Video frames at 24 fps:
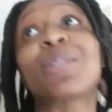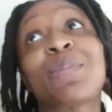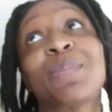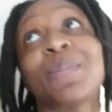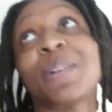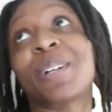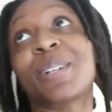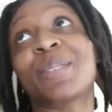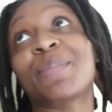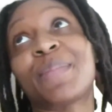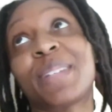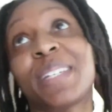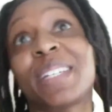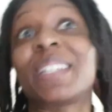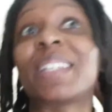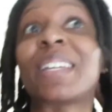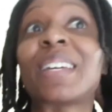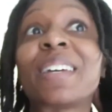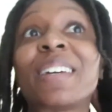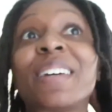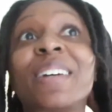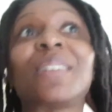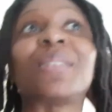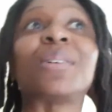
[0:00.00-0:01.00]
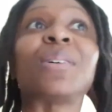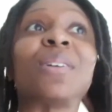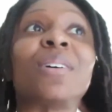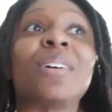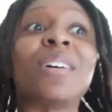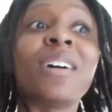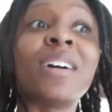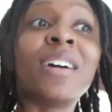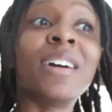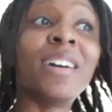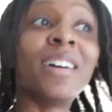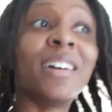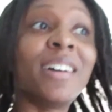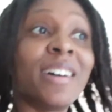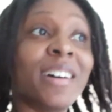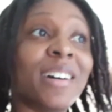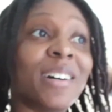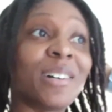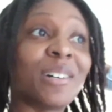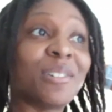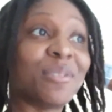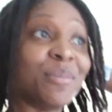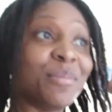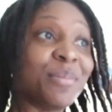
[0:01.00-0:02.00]
apartment
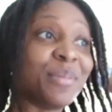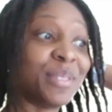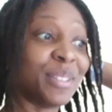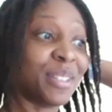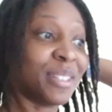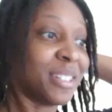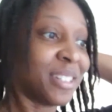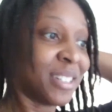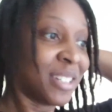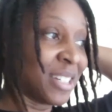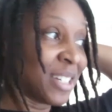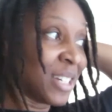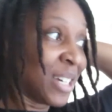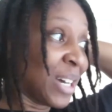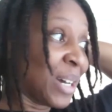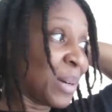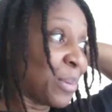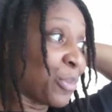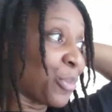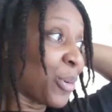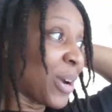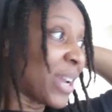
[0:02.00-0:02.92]
um, i'm